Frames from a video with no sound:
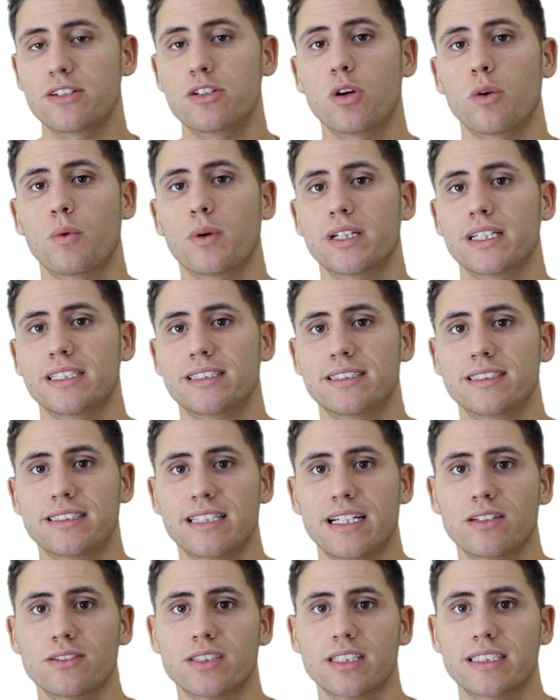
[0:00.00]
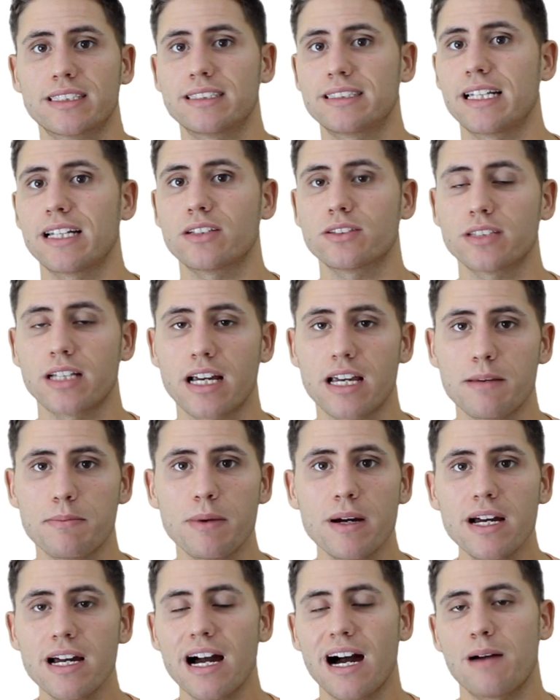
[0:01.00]
I don't want it to sound like sales
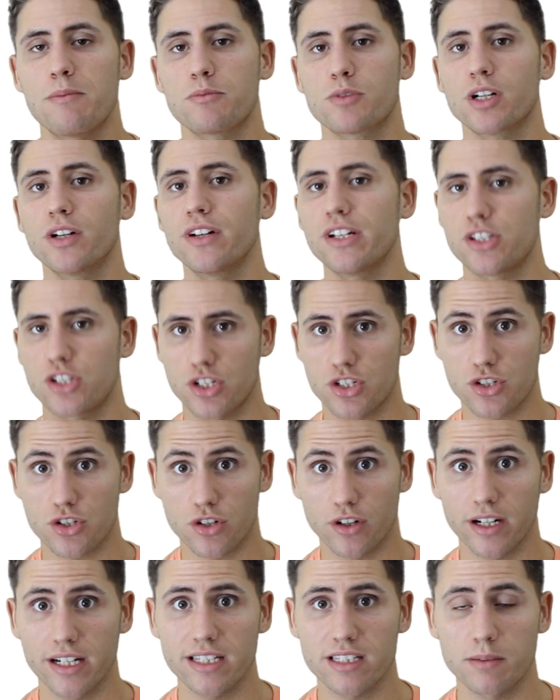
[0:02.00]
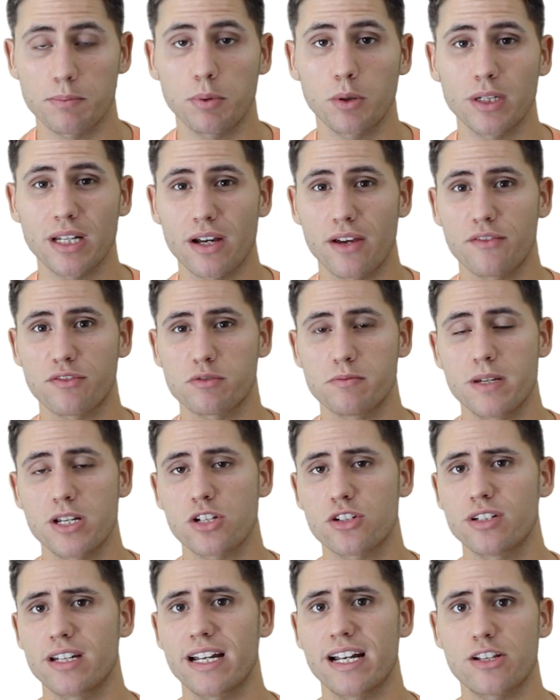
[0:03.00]
hype. I'm really just trying to put out
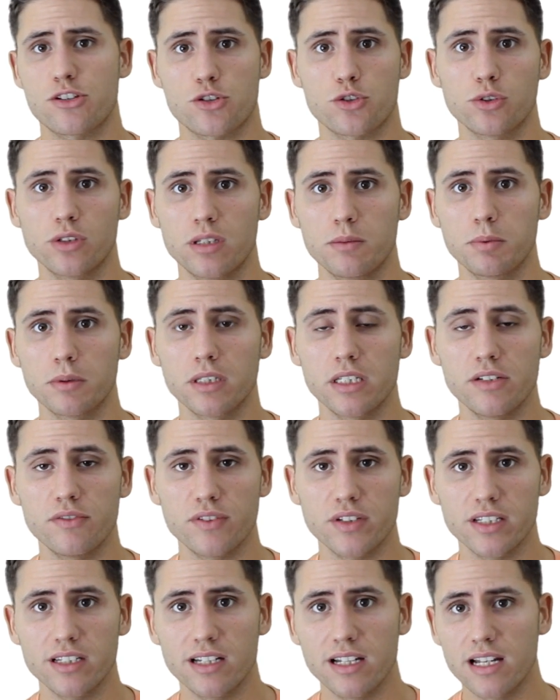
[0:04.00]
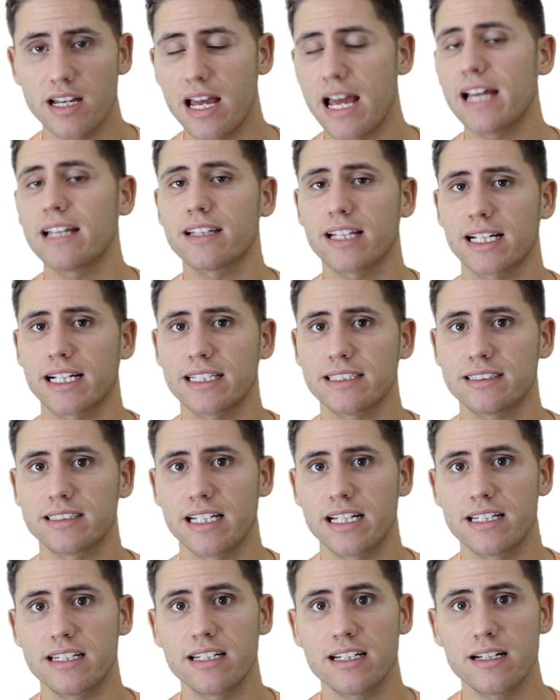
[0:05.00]
information that I truly believe in, and like I
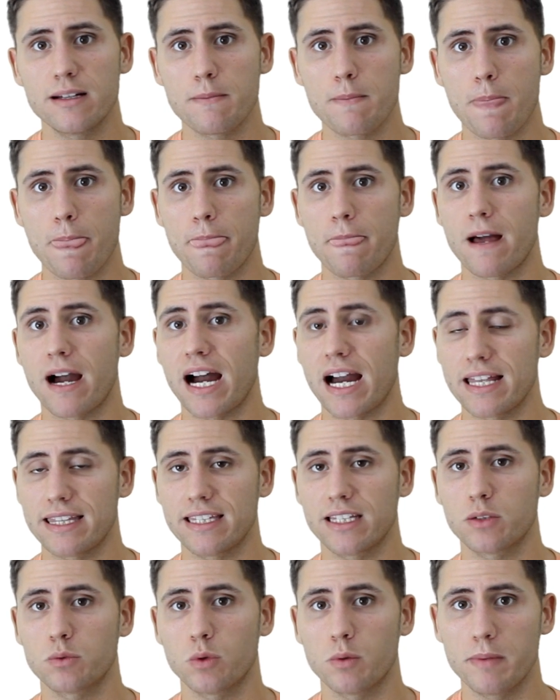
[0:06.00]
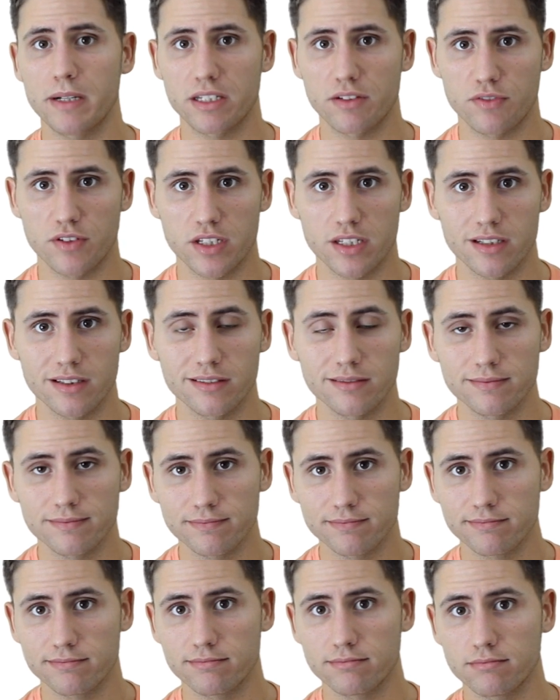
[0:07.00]
said, I think will benefit you.
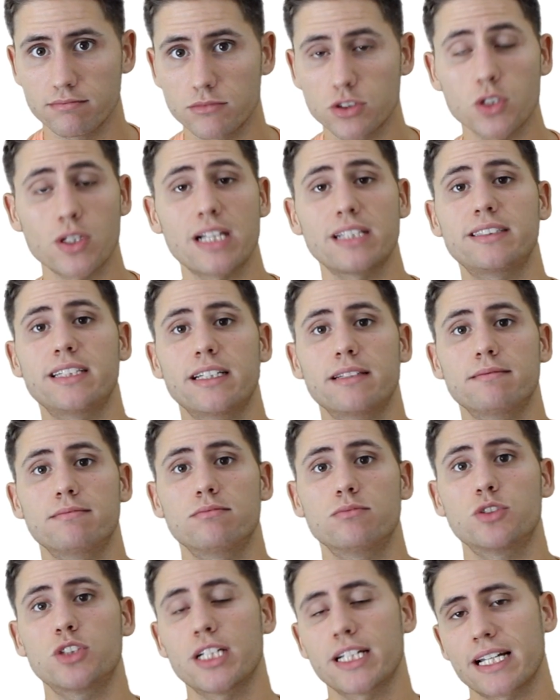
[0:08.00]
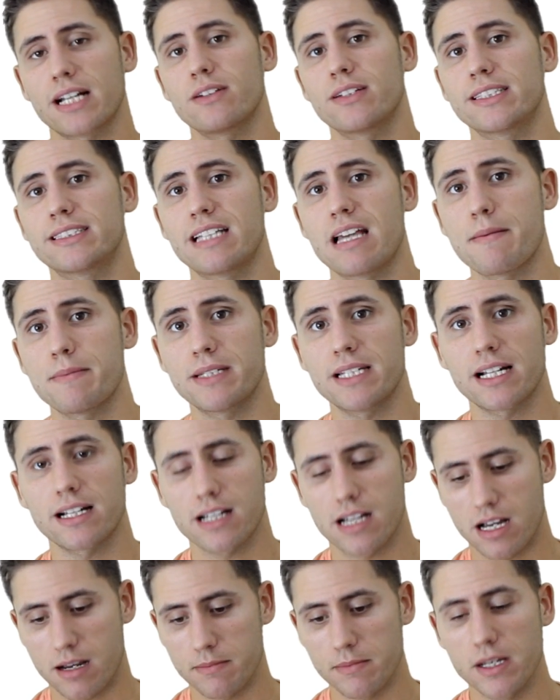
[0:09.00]
So that's it. Check out
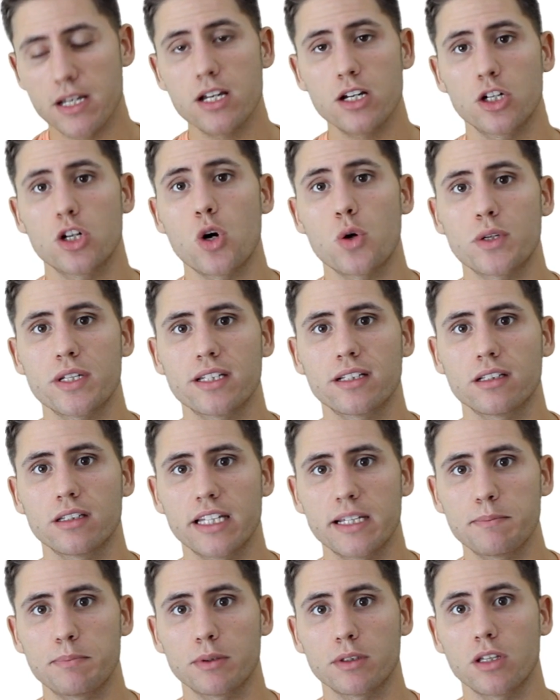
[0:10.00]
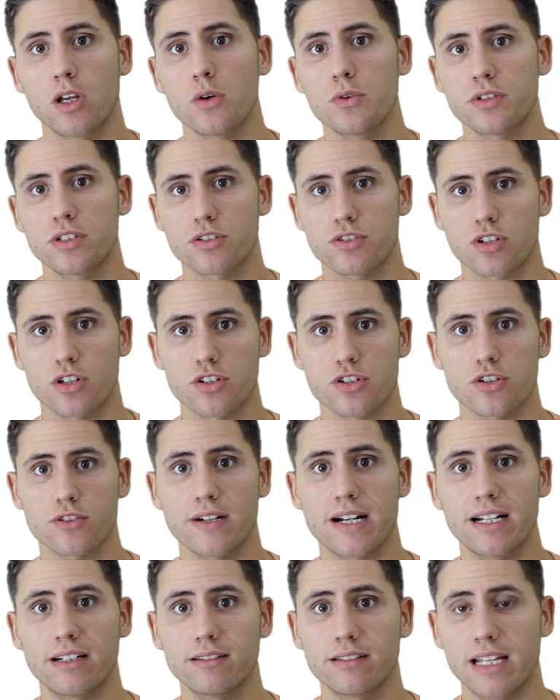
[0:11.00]
examine.com. Go to the link below to search
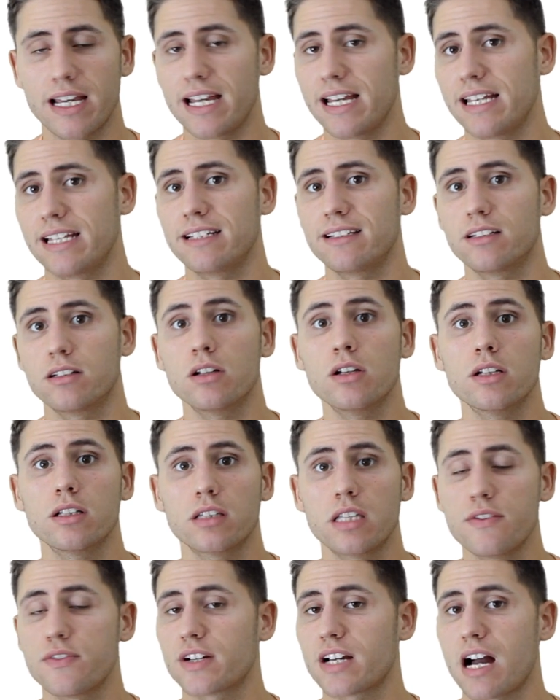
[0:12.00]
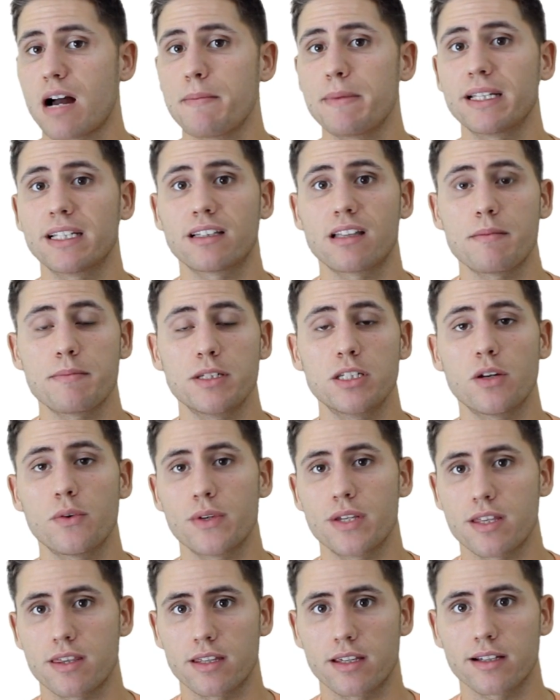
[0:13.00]
around and leave a comment and let me know
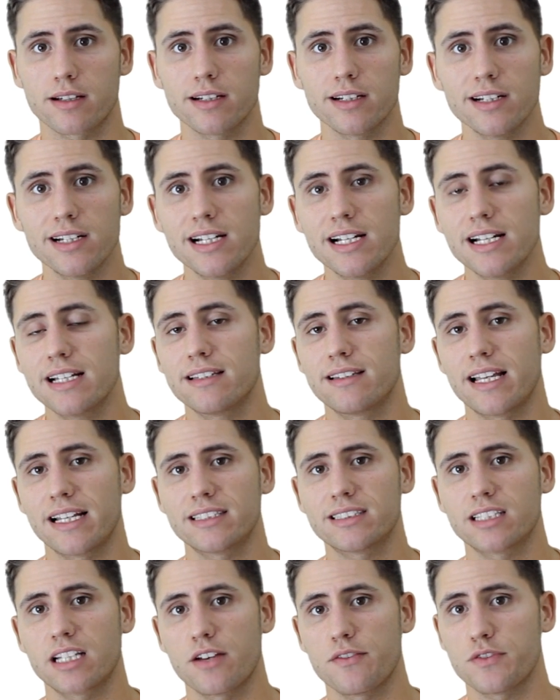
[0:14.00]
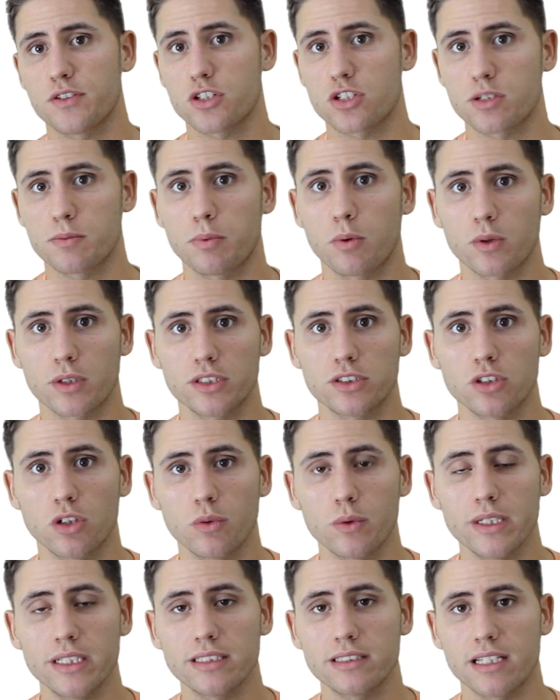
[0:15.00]
what you think. Thanks again for the support as
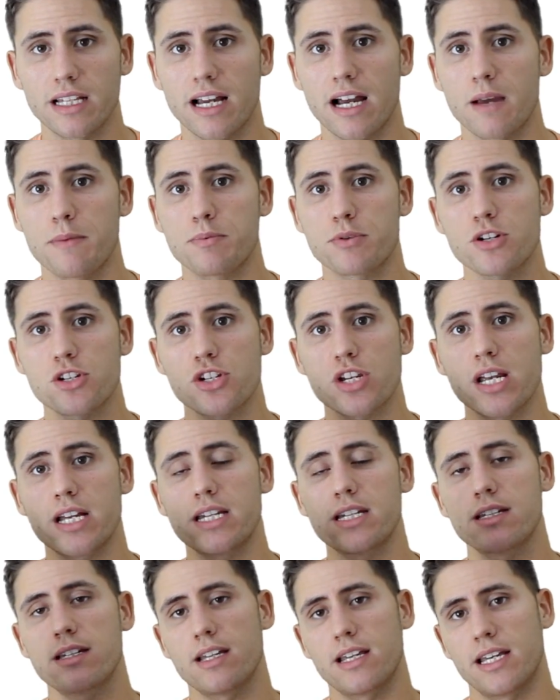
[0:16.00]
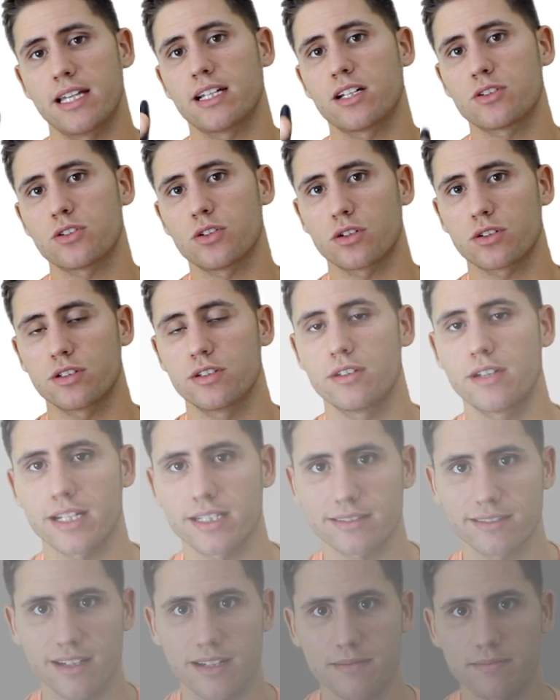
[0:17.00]
always. I appreciate it, and I'll talk to you
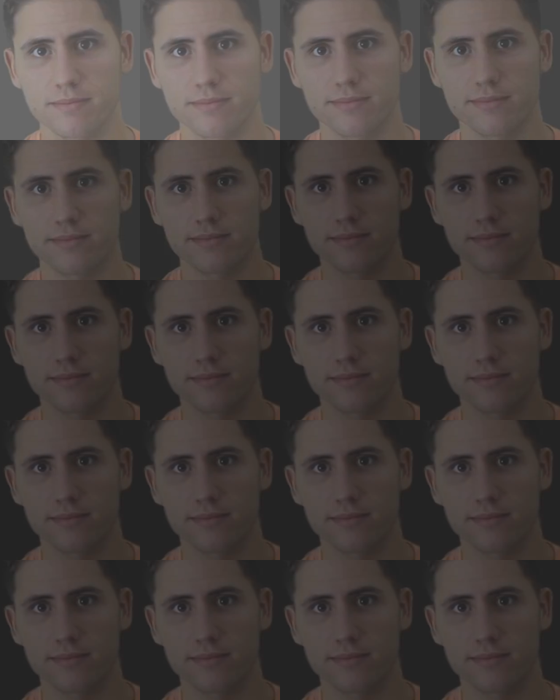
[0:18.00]
next time.